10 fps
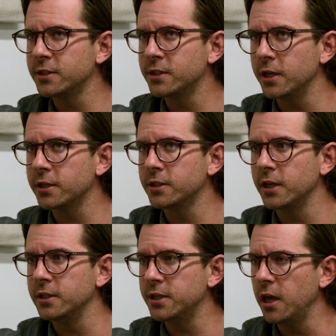6
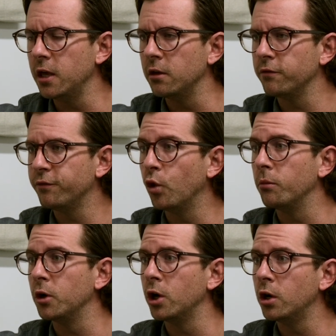and 10
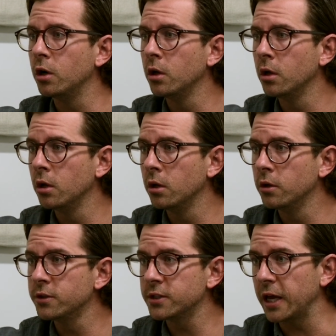former
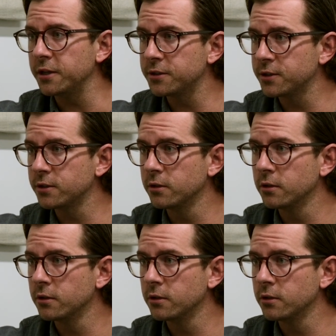sites.